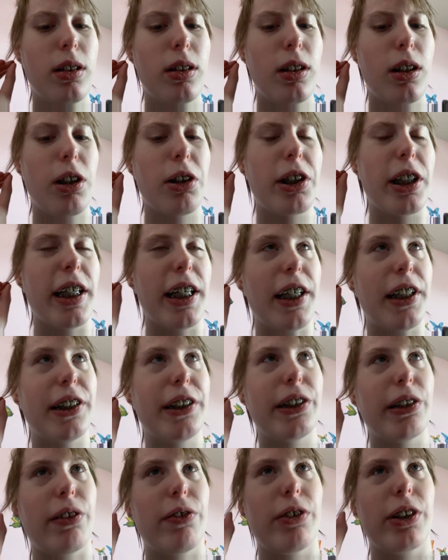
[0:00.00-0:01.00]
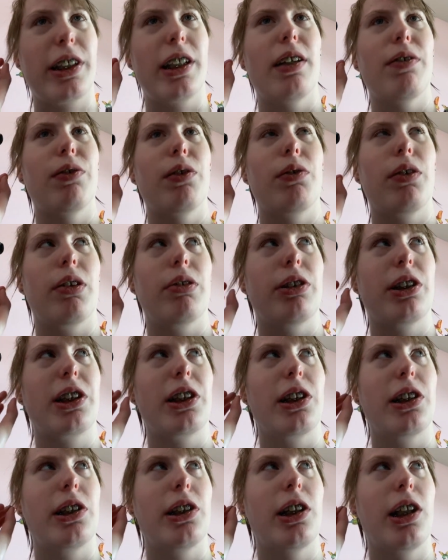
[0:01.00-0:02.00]
Okay, I still forgot for what I was
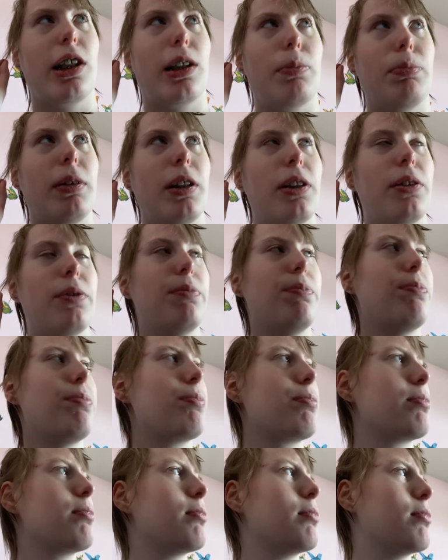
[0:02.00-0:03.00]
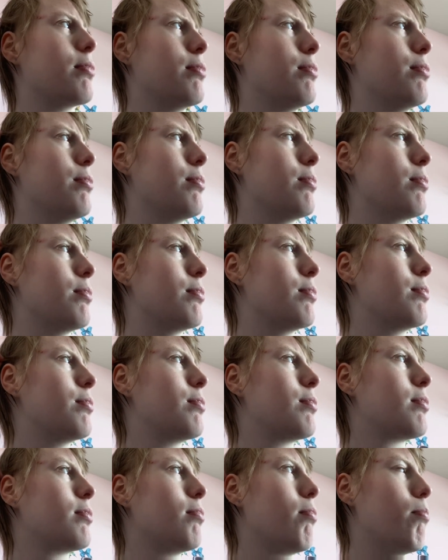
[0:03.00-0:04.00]
going to talk about.
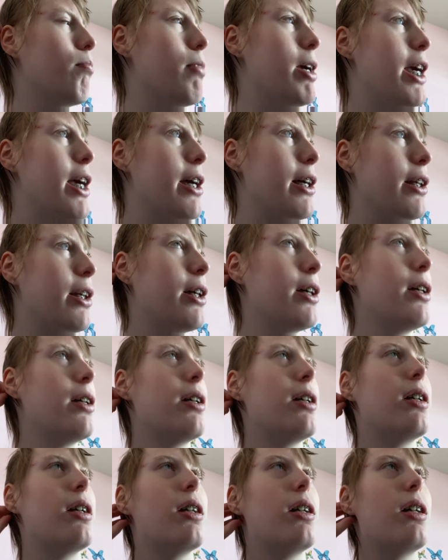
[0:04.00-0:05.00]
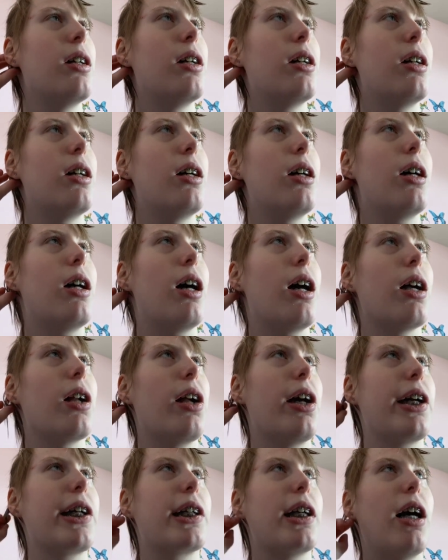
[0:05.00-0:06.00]
Man. I
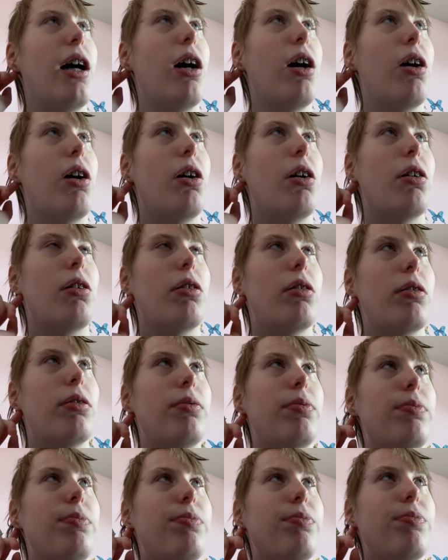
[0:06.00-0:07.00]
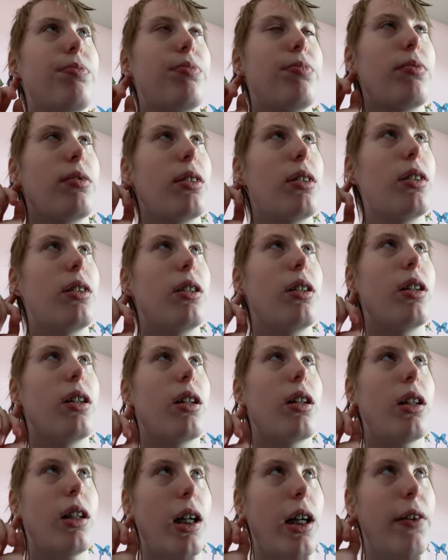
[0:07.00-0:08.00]
like how
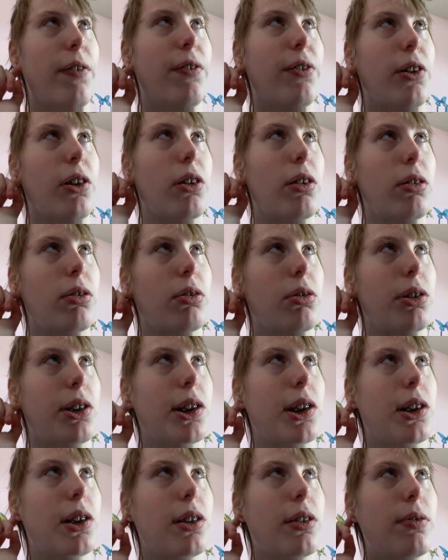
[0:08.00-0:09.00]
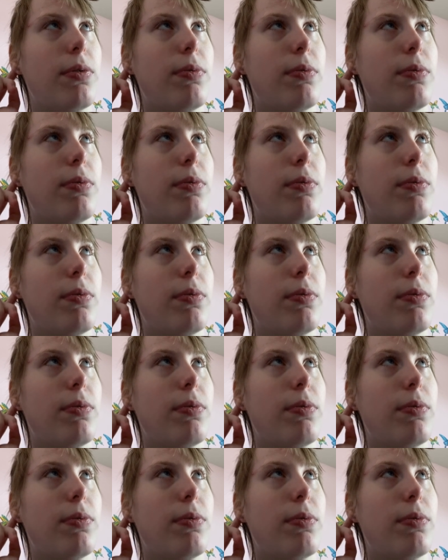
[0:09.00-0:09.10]
life goes.